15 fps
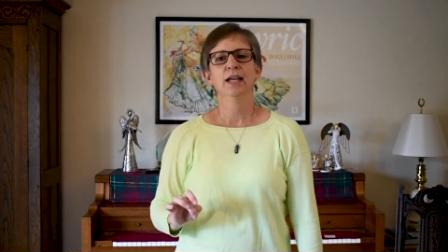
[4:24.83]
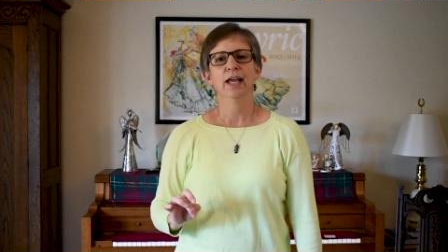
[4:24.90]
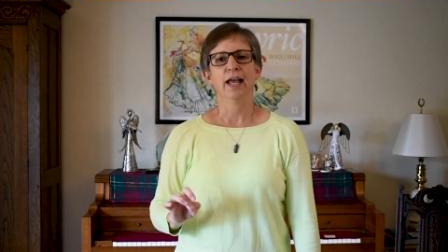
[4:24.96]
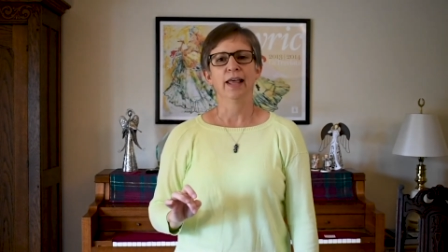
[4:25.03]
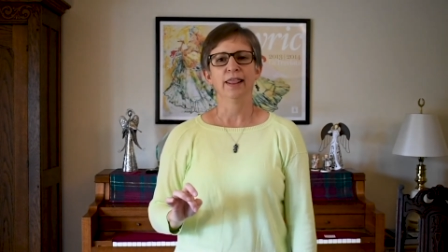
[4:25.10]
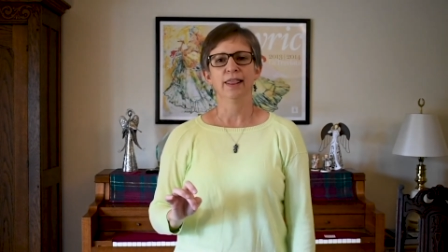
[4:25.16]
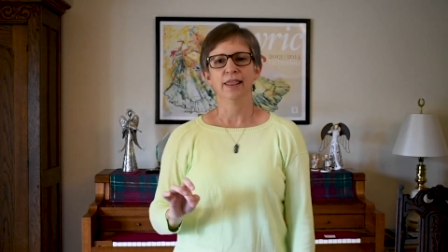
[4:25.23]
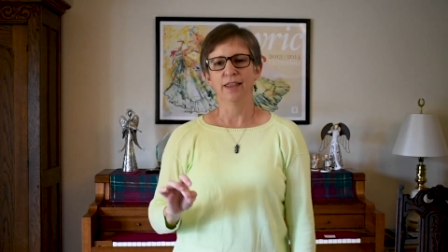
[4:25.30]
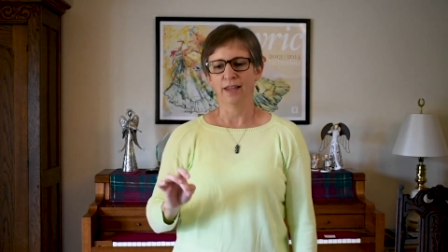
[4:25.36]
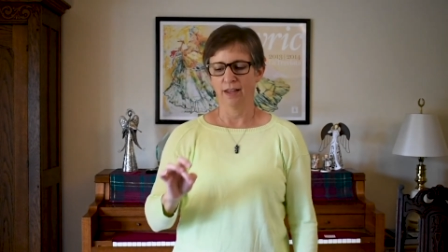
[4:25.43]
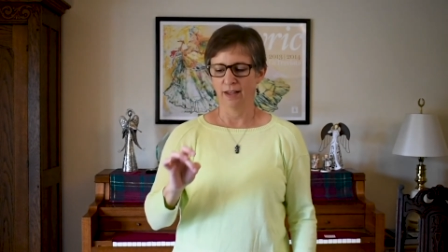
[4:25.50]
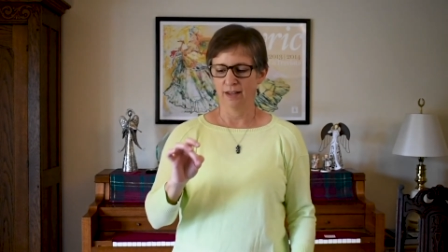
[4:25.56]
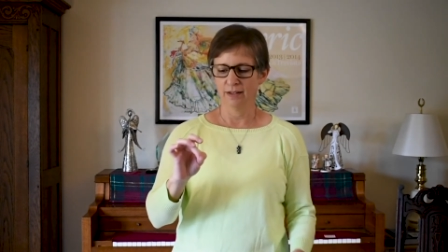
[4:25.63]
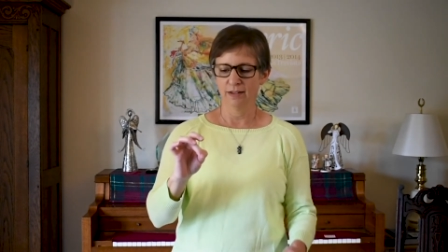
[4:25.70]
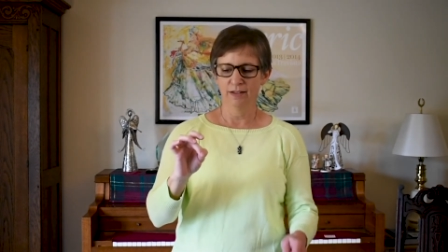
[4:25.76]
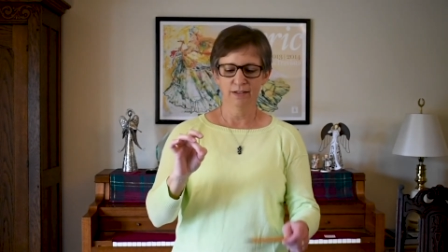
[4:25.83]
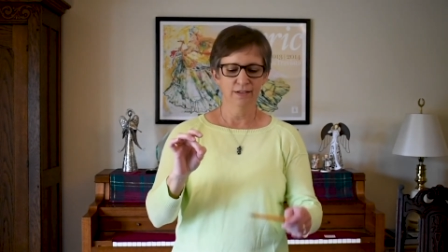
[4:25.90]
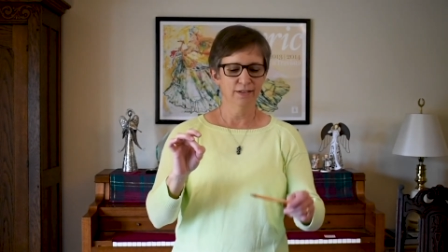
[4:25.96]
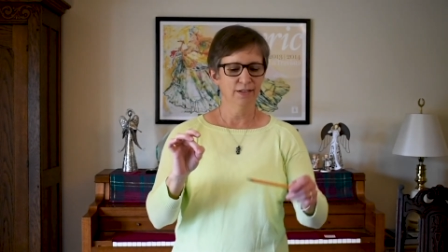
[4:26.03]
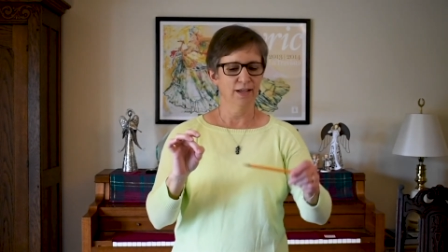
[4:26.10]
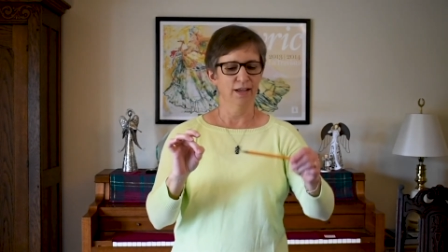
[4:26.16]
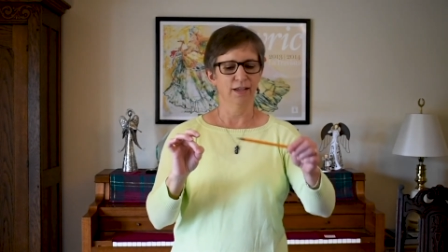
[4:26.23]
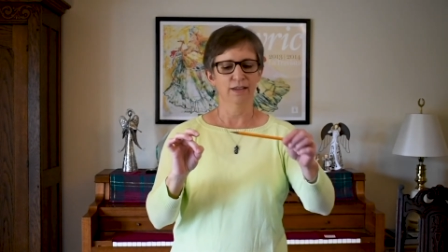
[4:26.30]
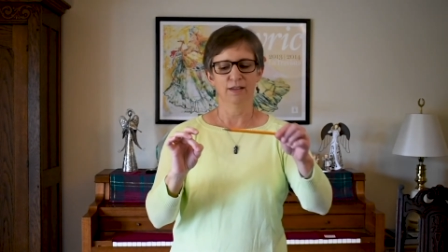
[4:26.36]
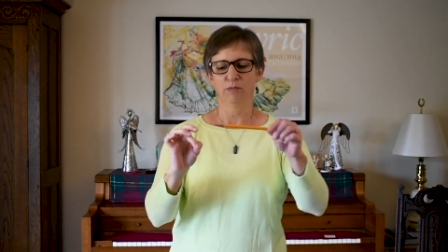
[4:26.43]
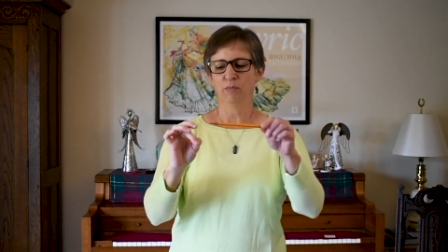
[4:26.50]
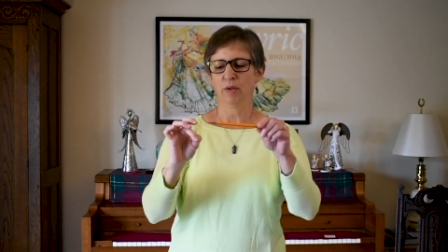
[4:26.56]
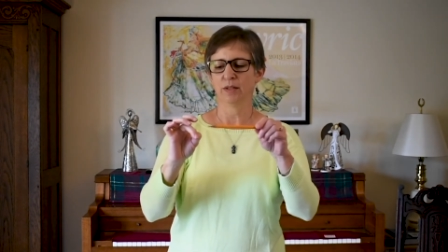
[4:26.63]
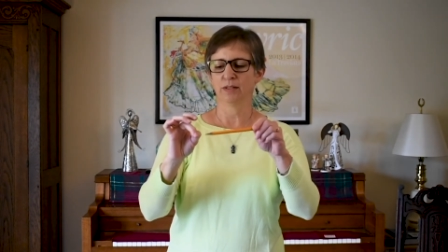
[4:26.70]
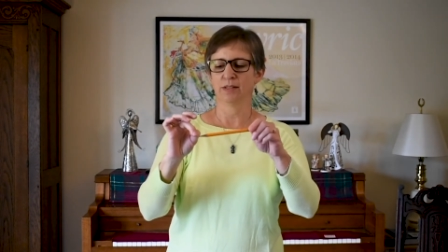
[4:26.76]
And then take the
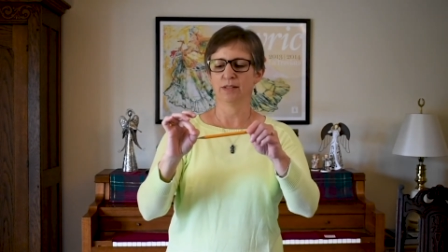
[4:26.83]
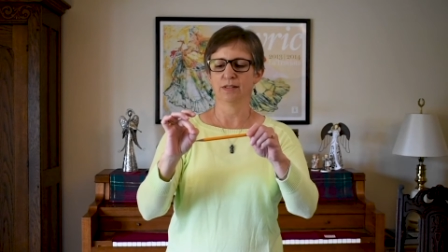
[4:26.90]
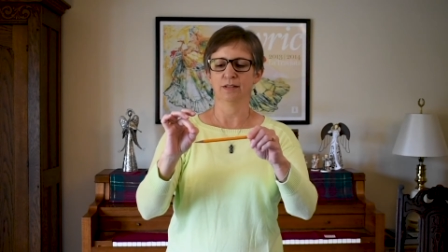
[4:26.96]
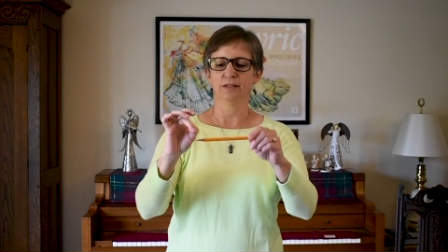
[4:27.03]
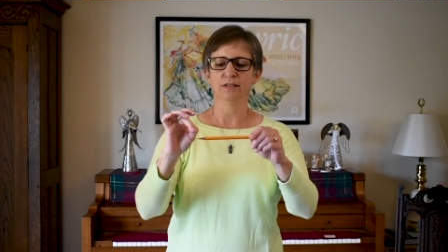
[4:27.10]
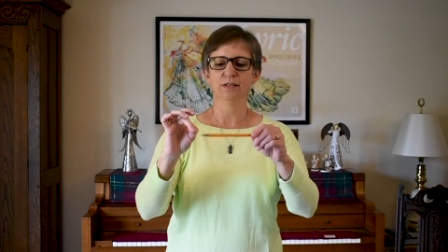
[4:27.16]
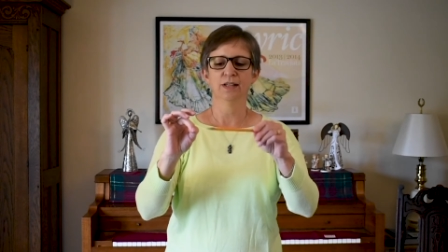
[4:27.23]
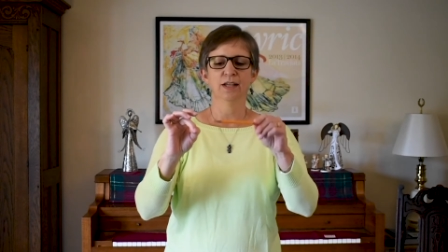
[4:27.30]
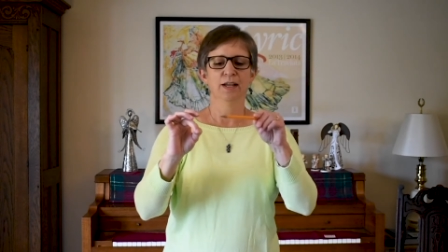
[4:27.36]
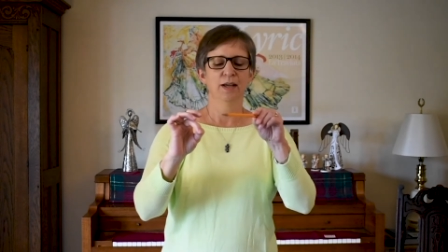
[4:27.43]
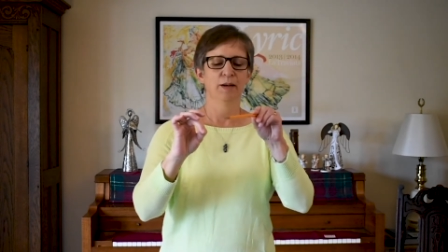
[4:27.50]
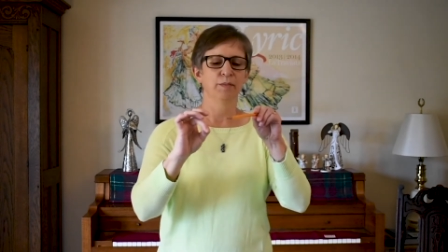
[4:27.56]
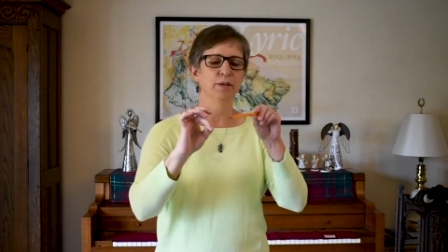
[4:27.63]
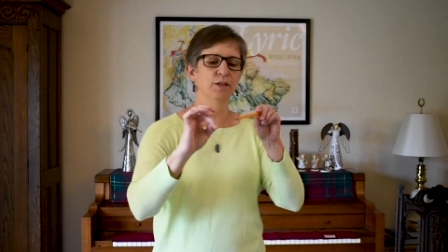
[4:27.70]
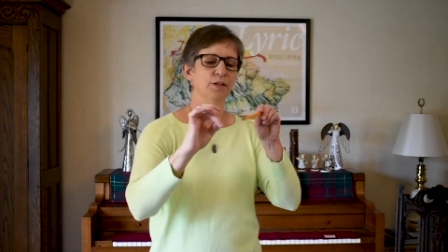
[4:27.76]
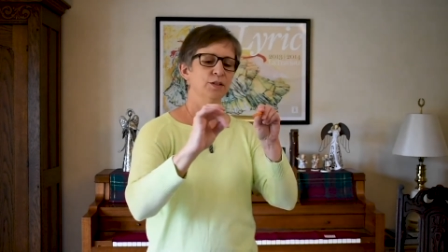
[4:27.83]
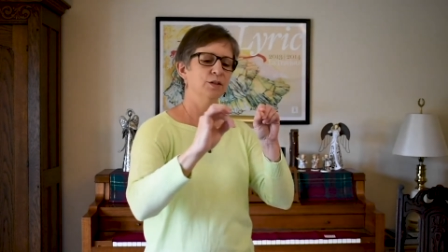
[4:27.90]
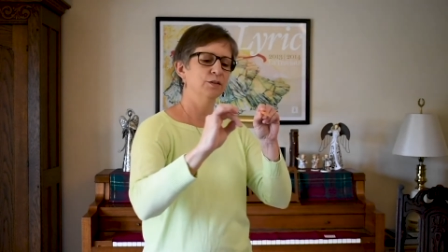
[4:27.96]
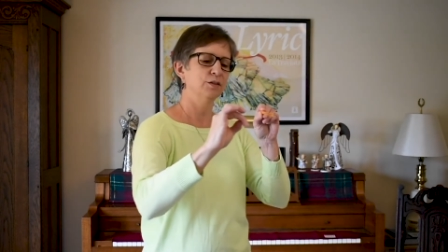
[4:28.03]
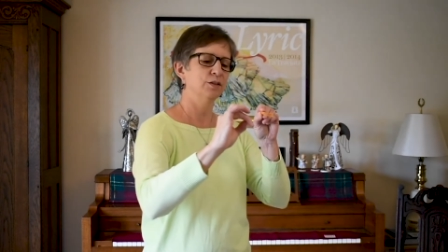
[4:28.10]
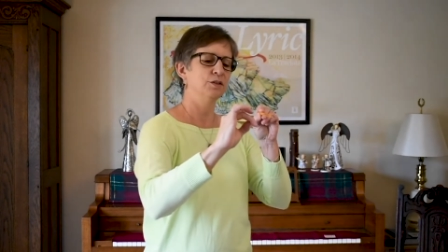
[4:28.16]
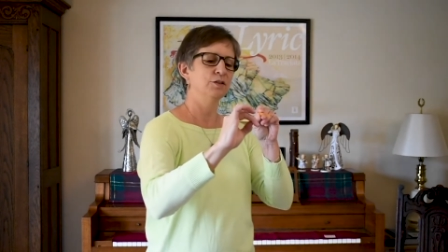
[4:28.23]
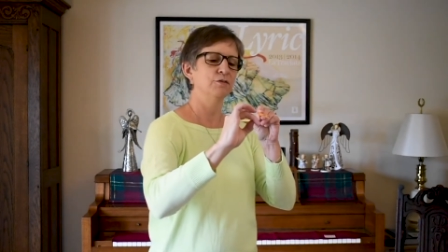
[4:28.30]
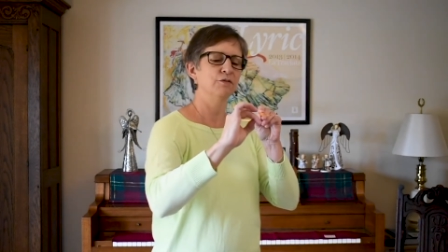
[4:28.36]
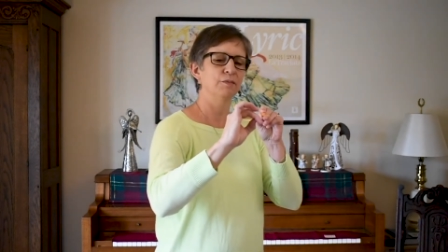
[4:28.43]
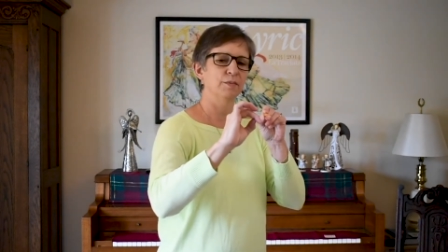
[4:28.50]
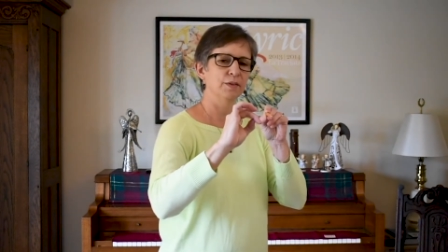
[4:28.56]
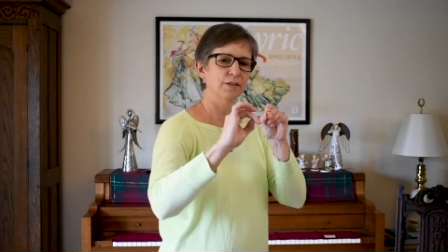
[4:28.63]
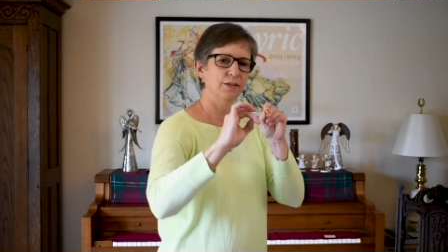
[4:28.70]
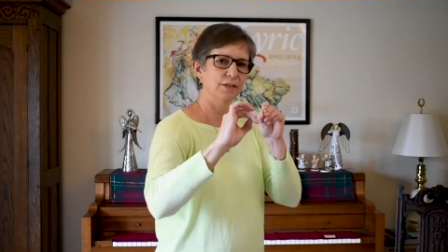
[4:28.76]
pencil. I'm going to show it to you from
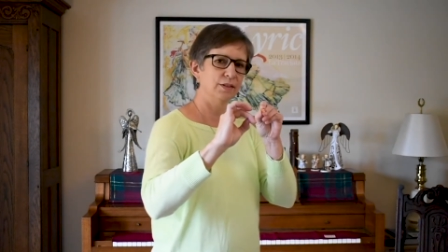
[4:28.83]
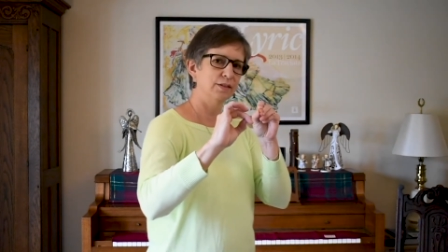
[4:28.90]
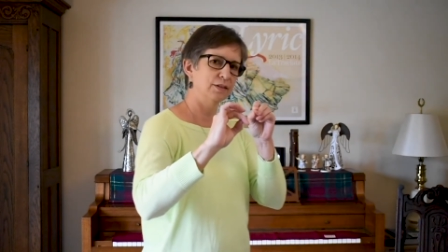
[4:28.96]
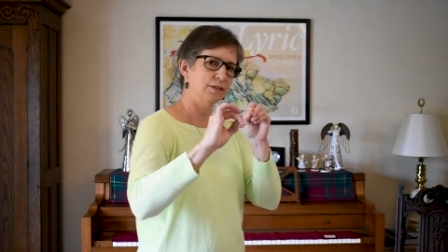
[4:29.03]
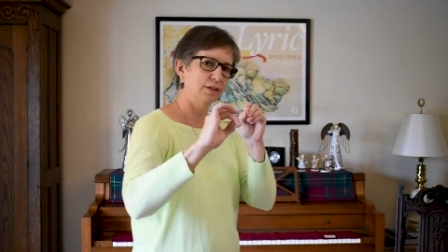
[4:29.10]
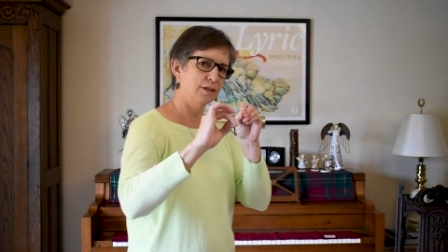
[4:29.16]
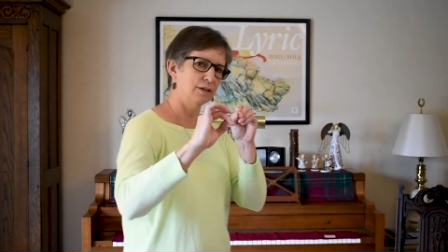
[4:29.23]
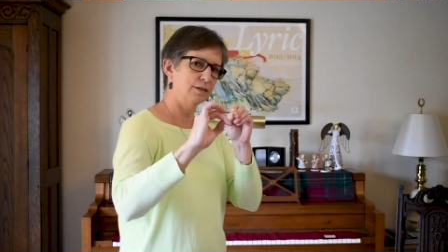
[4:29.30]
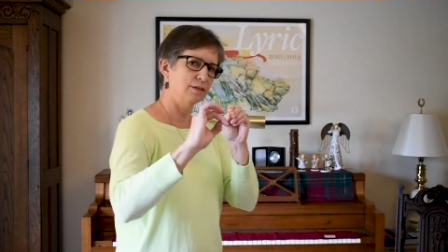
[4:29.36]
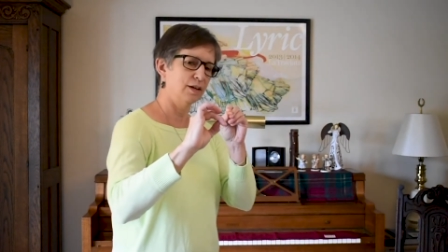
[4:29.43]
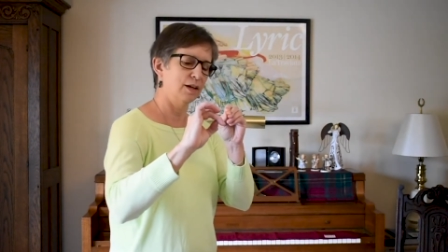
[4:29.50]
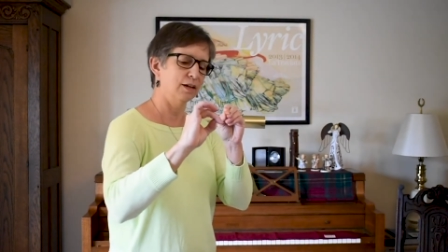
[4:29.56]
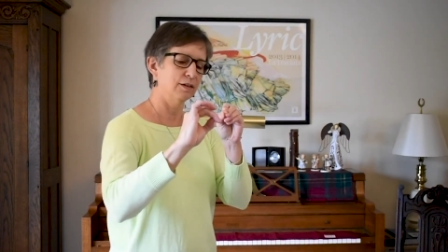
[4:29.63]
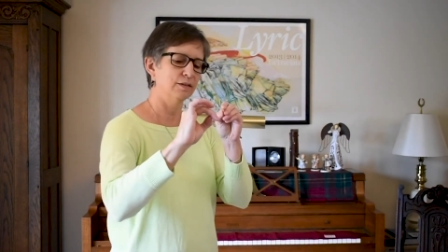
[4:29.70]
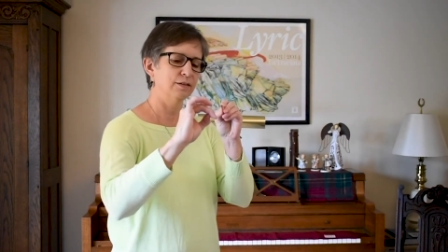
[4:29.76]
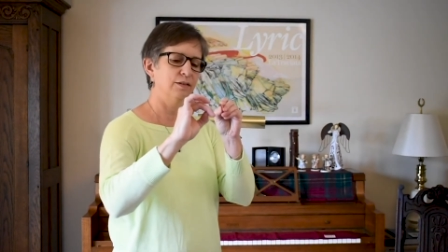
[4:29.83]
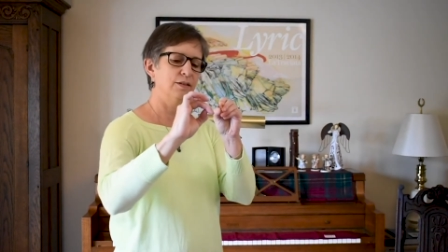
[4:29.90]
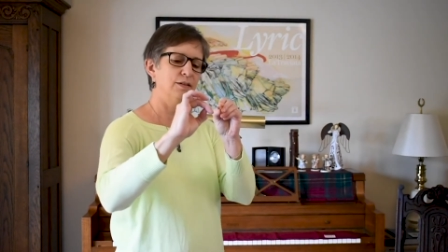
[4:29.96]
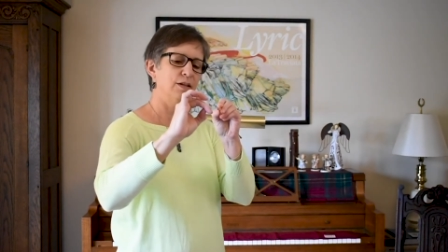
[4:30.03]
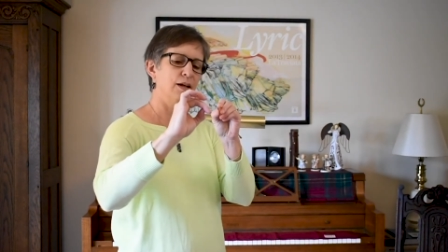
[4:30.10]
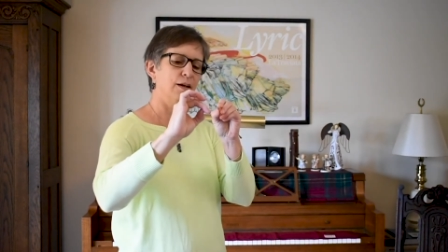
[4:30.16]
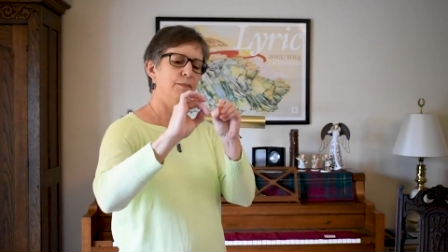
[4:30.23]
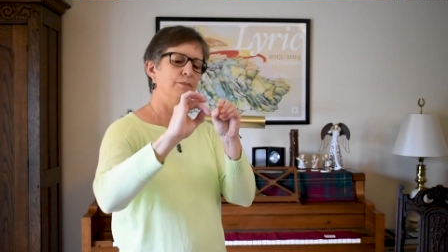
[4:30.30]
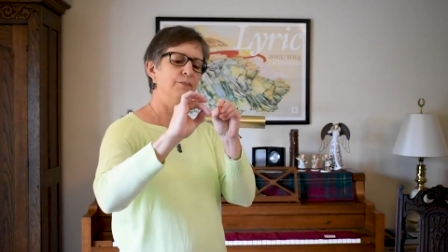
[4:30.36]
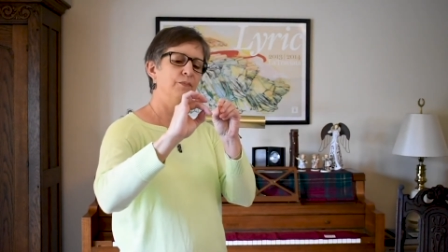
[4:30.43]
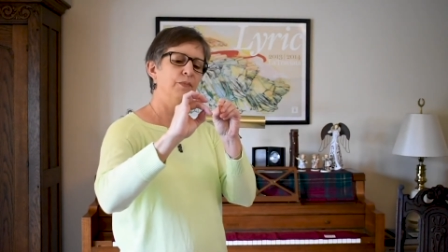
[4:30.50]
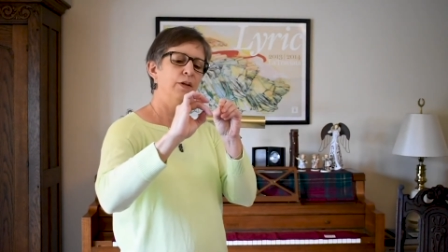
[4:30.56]
this other angle this time.